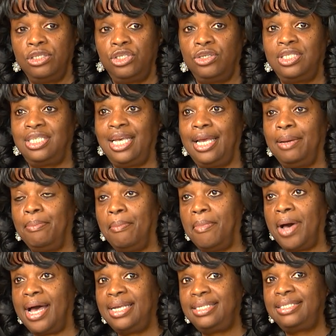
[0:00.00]
to take
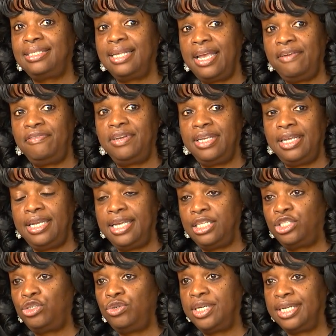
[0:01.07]
my safety
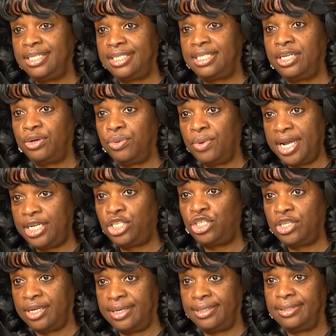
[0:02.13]
into
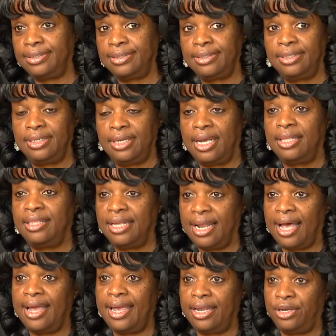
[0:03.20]
consideration, then
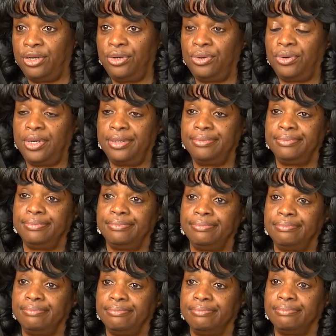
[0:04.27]
I had to do it.
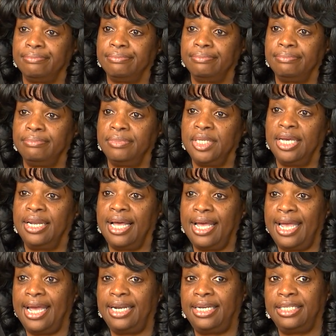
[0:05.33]
And I
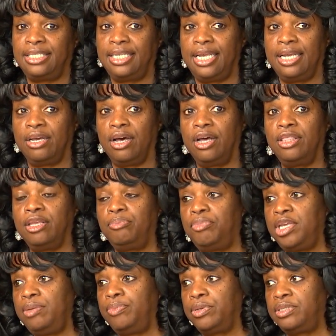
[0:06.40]
had to take other
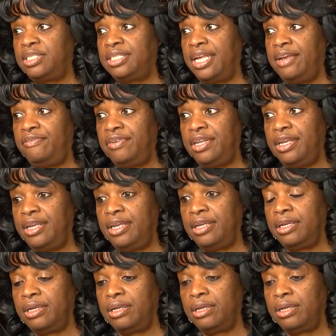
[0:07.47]
people's safety